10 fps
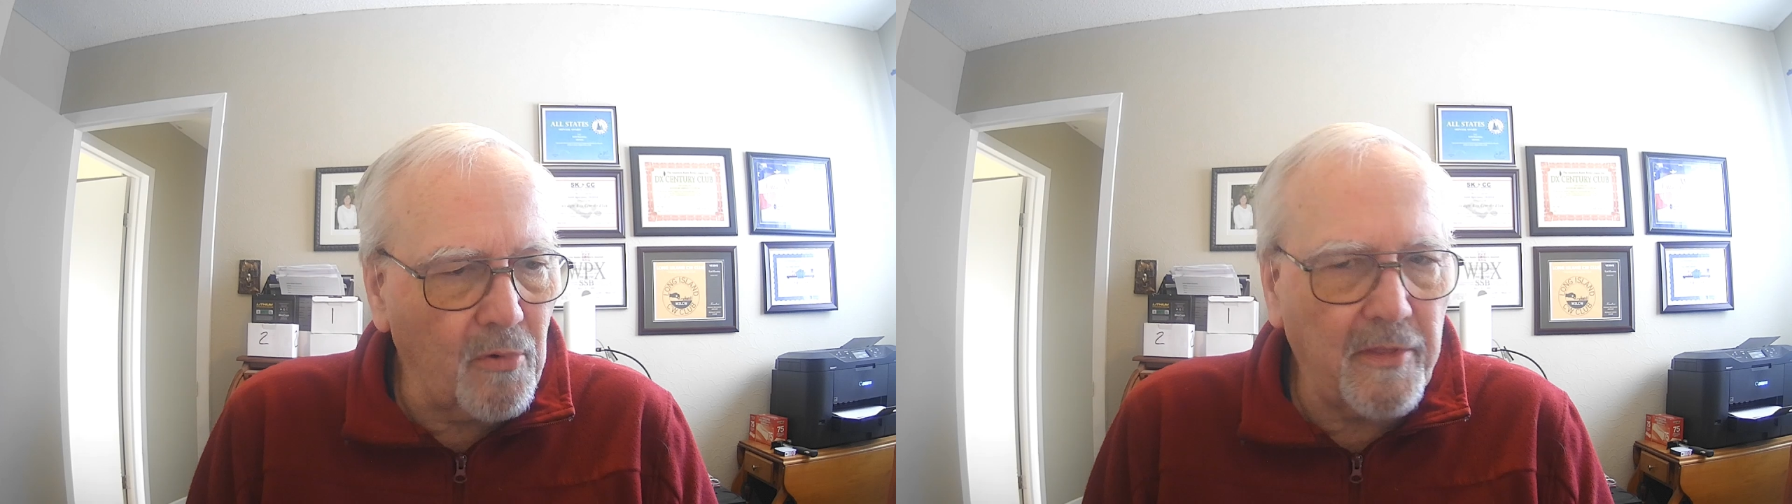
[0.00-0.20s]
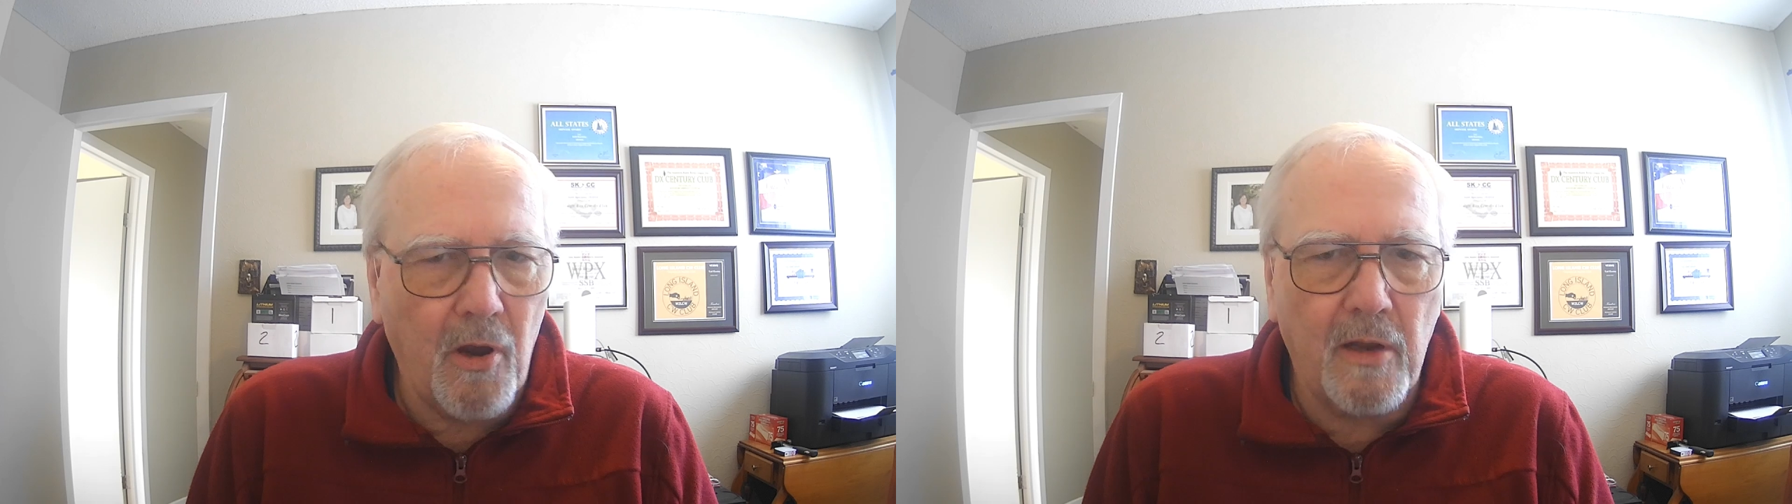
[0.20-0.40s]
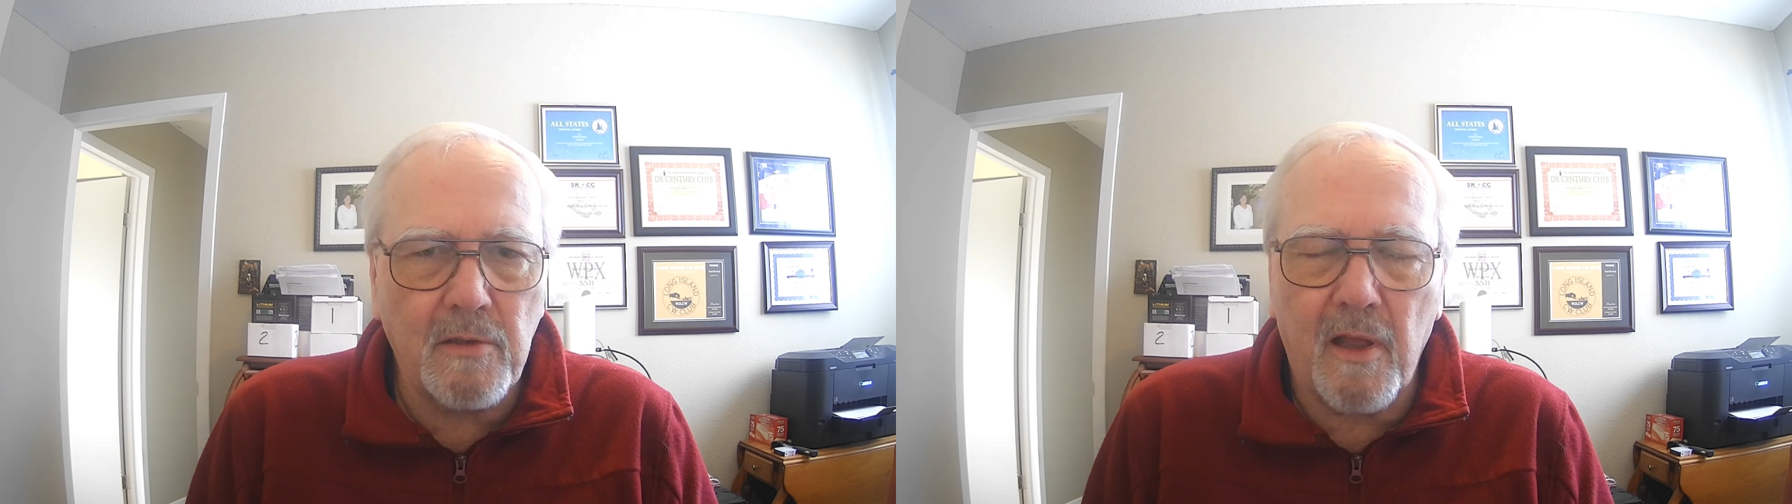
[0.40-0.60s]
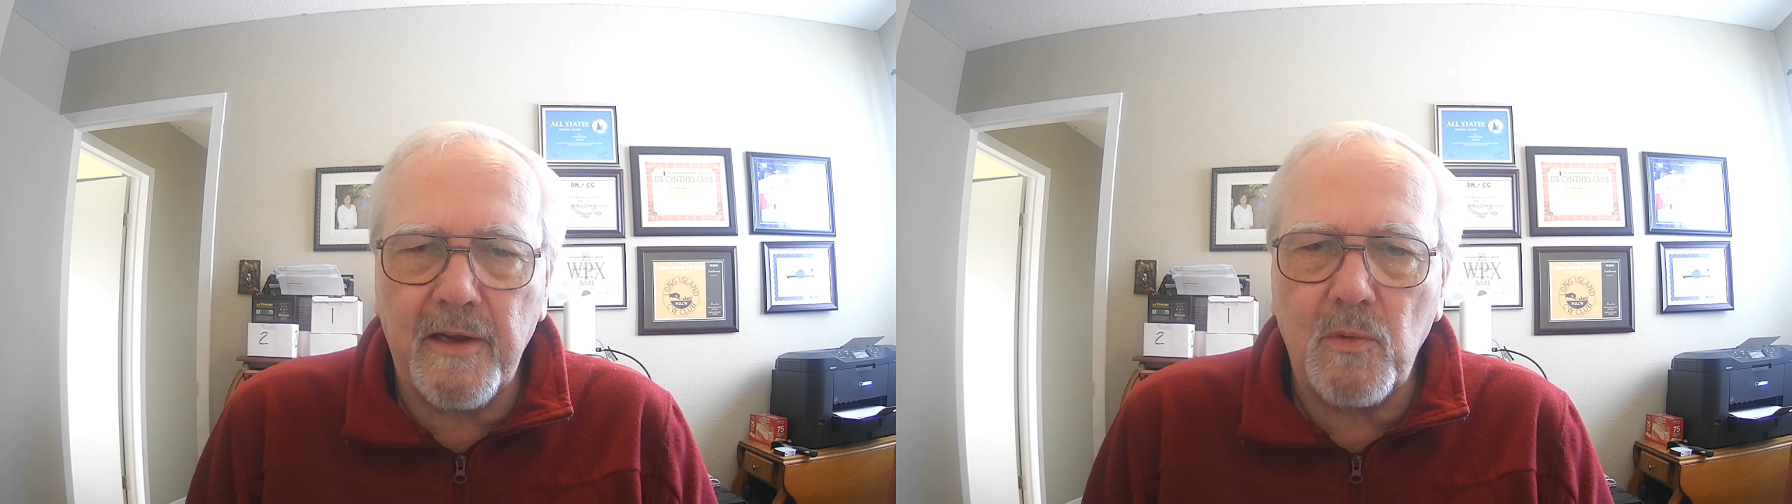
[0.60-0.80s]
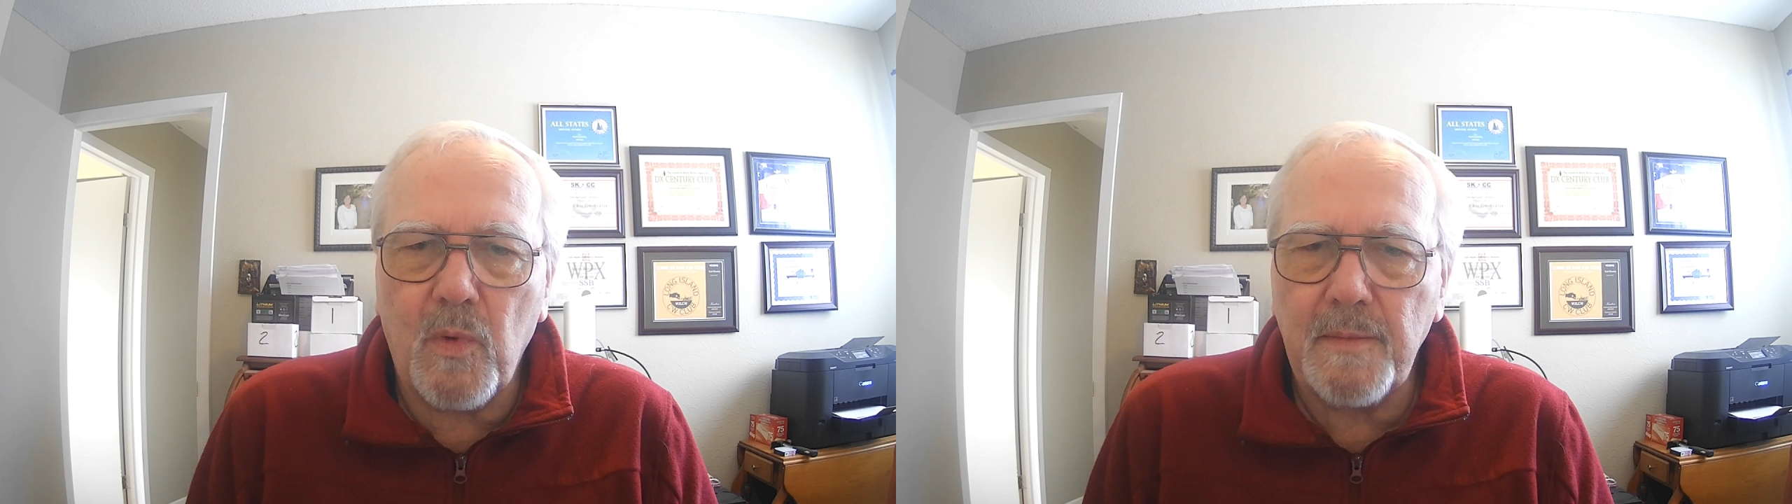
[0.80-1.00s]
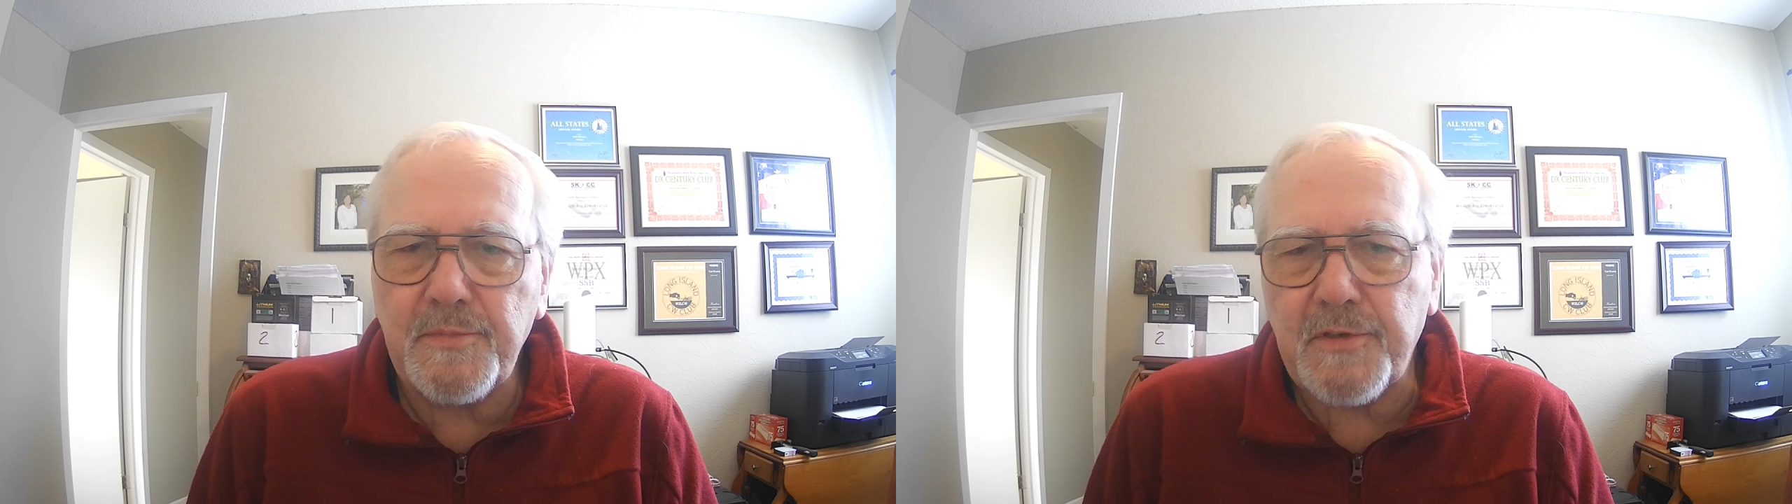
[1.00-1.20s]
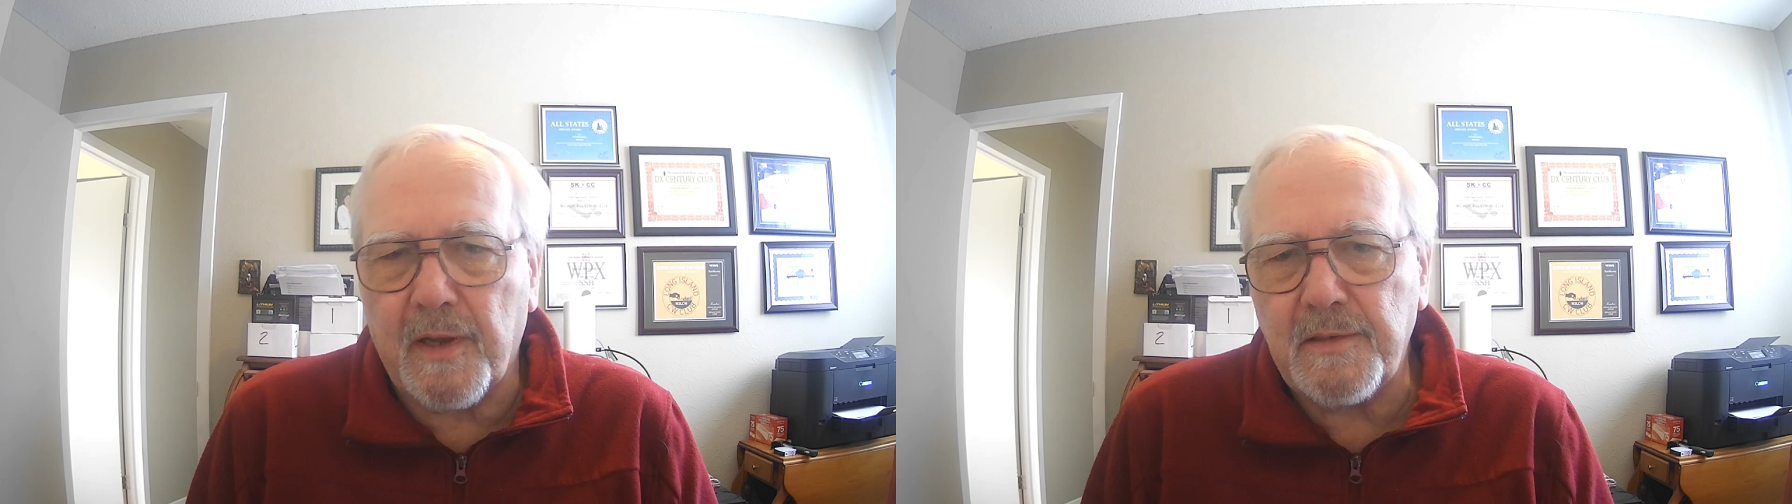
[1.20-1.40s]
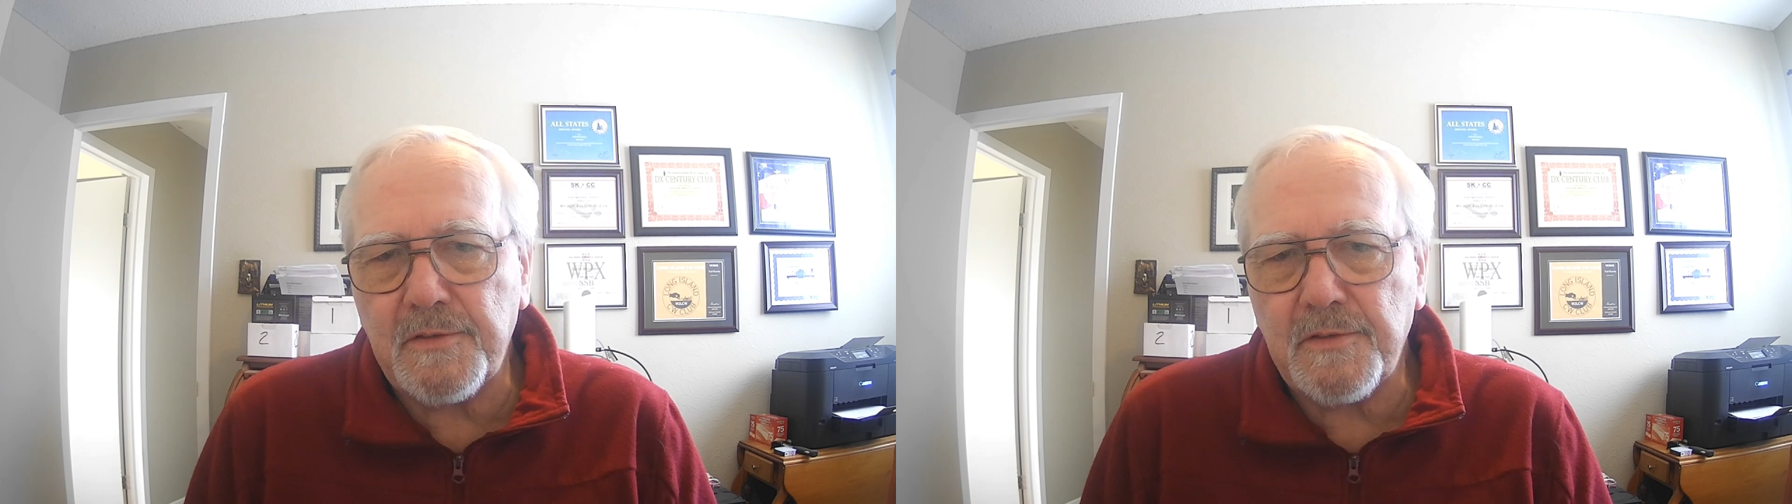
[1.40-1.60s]
or the online
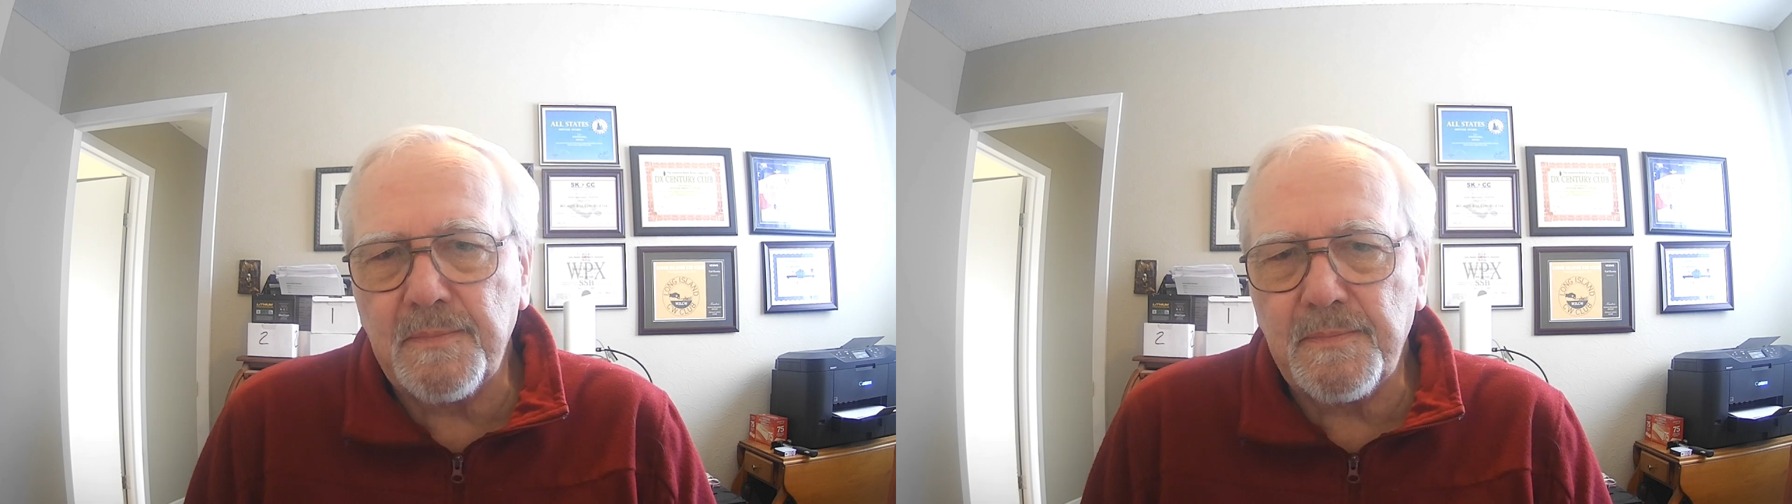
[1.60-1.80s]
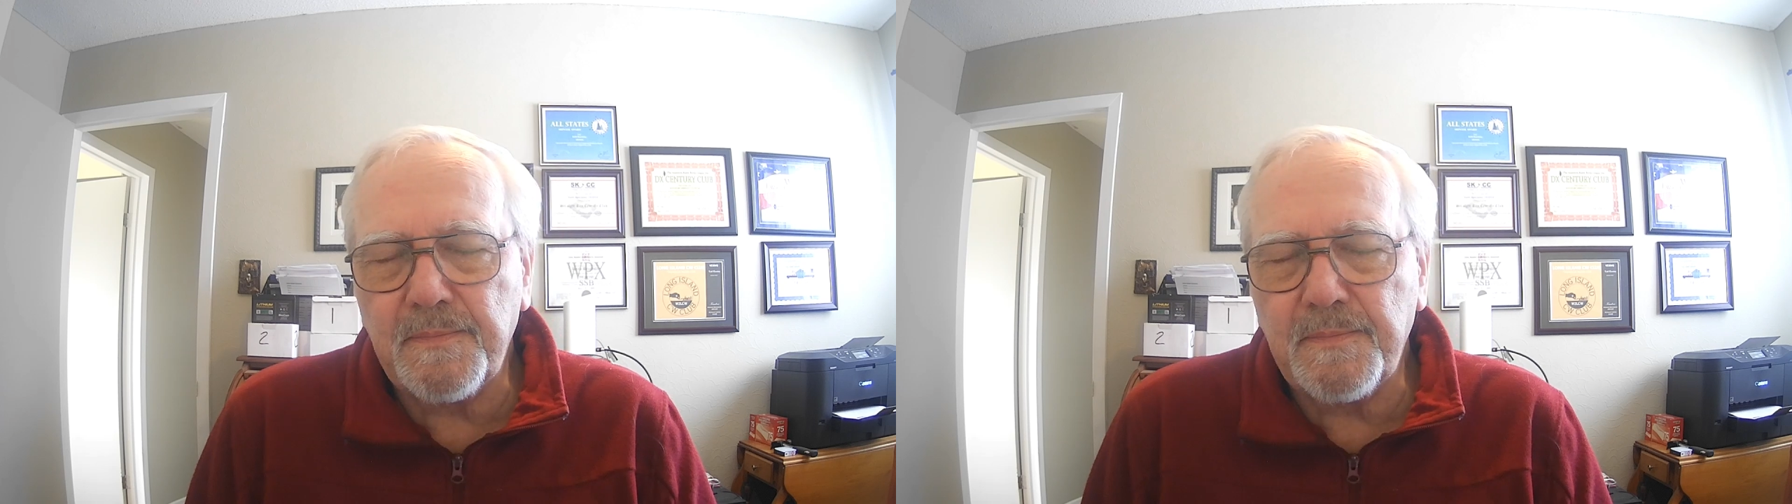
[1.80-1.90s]
websites,